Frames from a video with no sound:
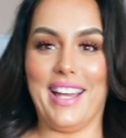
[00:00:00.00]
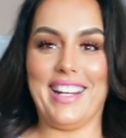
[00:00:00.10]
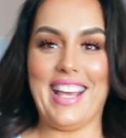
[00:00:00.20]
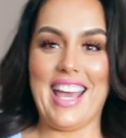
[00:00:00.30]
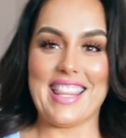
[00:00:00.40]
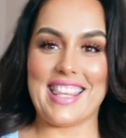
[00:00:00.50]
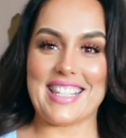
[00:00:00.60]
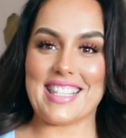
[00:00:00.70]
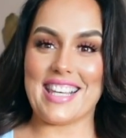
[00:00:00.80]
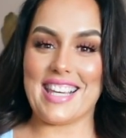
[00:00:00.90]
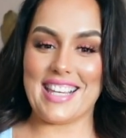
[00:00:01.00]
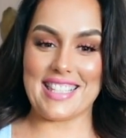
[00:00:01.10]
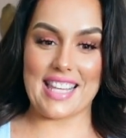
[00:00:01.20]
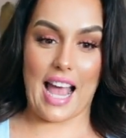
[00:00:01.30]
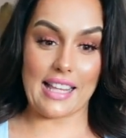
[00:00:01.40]
But this
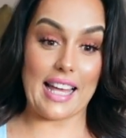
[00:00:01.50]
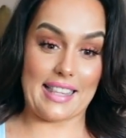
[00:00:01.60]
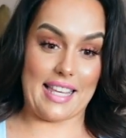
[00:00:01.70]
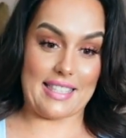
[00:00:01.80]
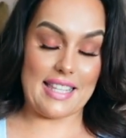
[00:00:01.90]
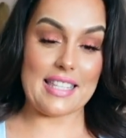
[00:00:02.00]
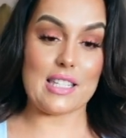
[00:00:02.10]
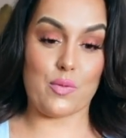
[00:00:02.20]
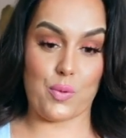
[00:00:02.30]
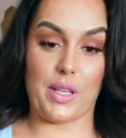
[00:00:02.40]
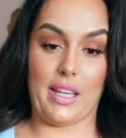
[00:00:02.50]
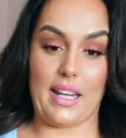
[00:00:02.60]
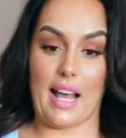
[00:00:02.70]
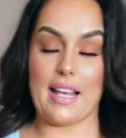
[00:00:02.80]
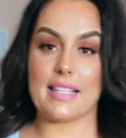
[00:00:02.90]
is, I like this. This is really
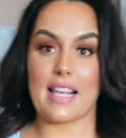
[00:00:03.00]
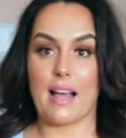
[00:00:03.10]
nice.